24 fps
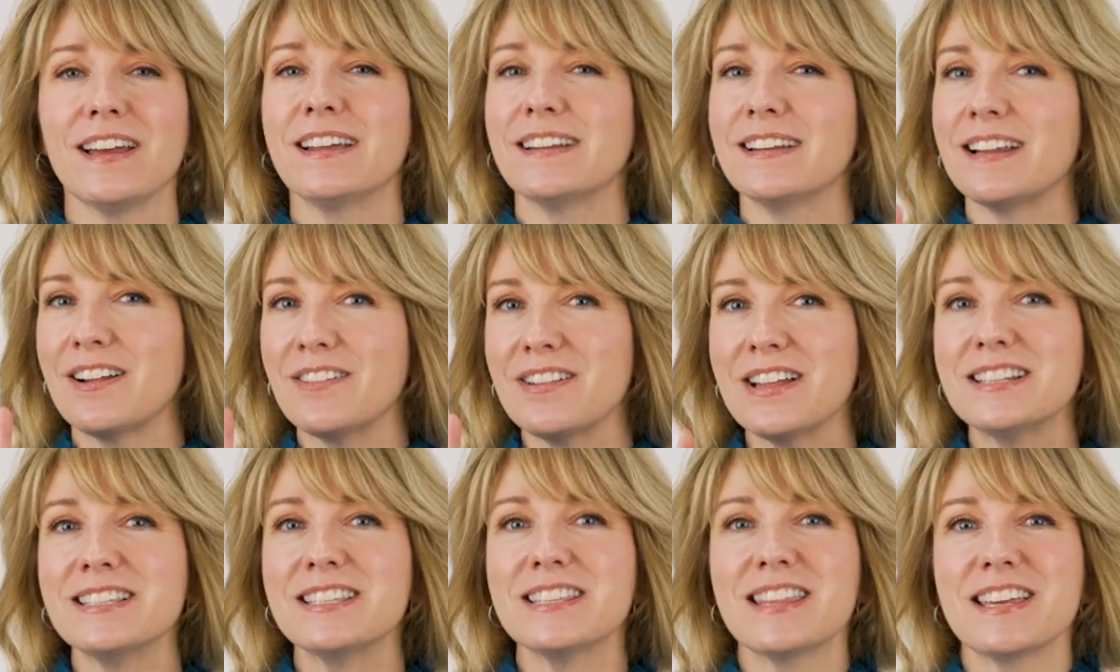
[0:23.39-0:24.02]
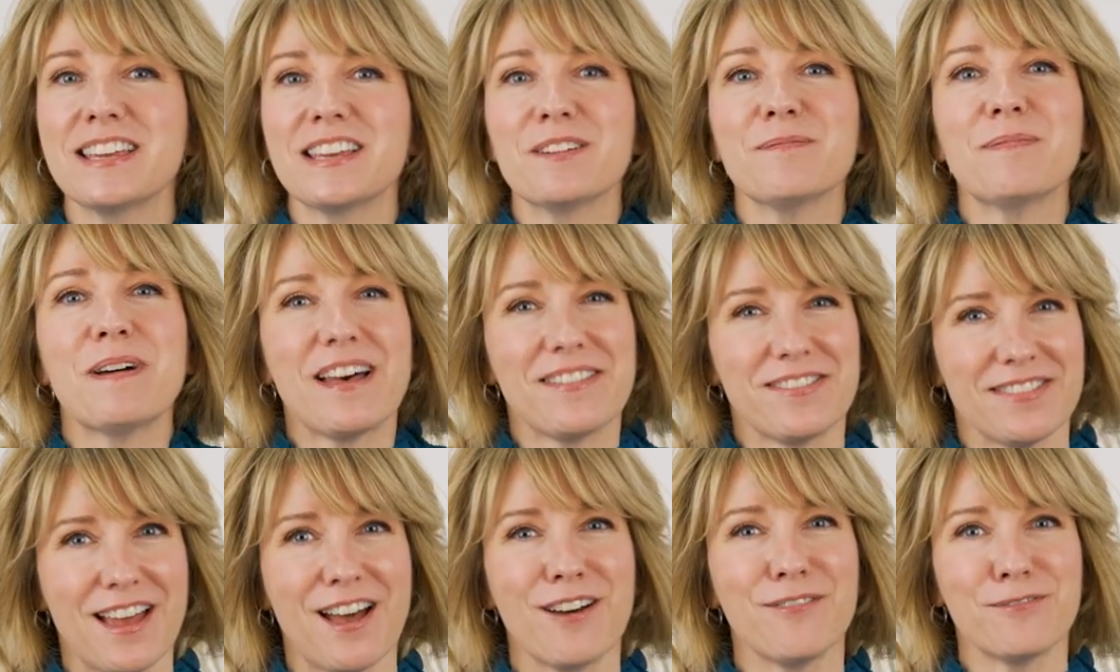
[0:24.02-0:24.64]
Now, let's think
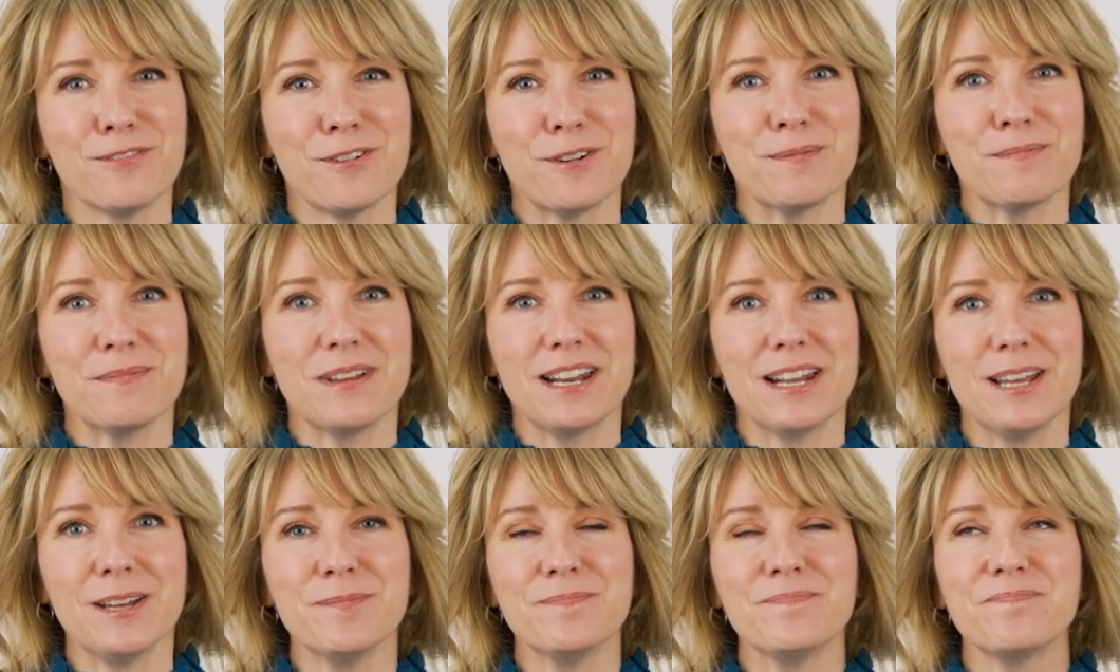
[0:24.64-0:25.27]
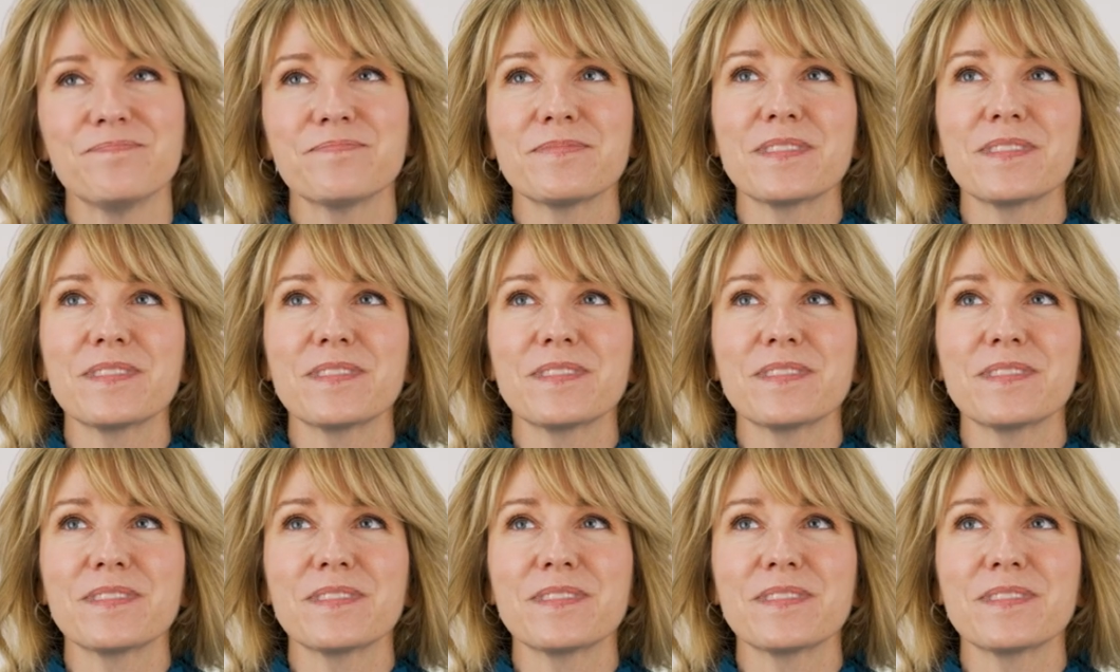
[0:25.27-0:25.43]
about that for a minute.